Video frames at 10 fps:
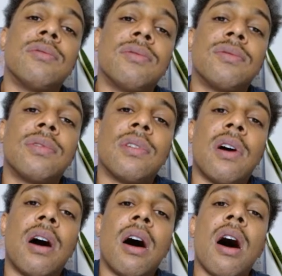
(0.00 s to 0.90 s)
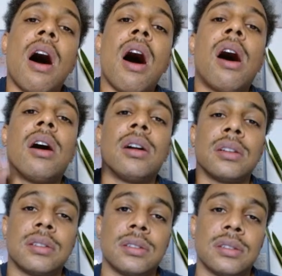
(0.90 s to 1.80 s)

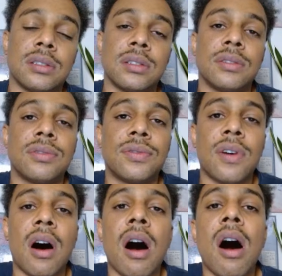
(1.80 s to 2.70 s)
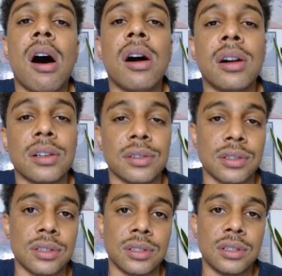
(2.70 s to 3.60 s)
Falls,
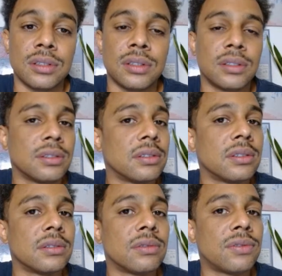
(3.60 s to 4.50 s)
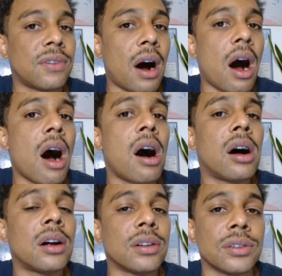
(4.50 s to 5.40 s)
falls,
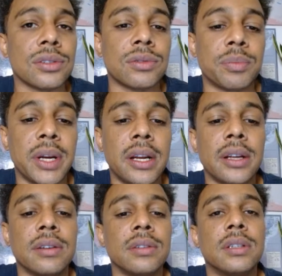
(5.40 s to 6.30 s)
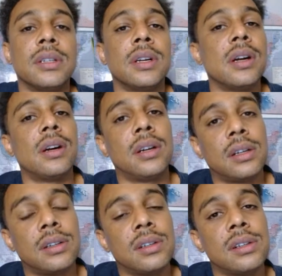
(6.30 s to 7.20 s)
falls. Repeat it.
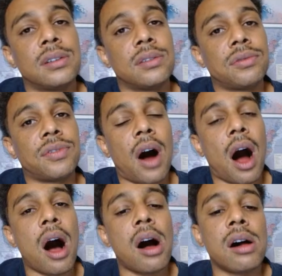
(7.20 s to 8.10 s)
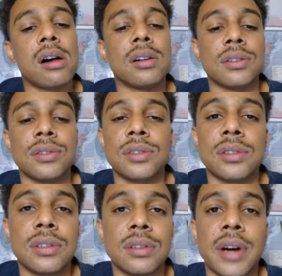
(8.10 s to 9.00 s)

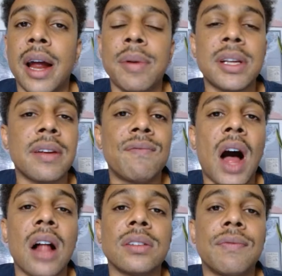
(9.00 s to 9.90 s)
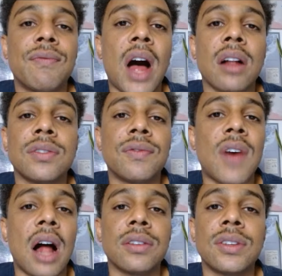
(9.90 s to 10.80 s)
Falls, right? I'm not saying false, false,
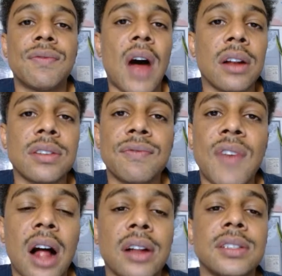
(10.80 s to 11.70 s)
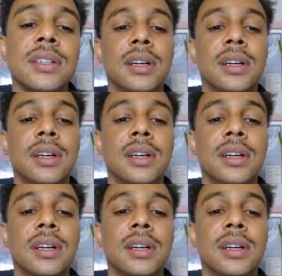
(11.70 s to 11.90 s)
false, false, false.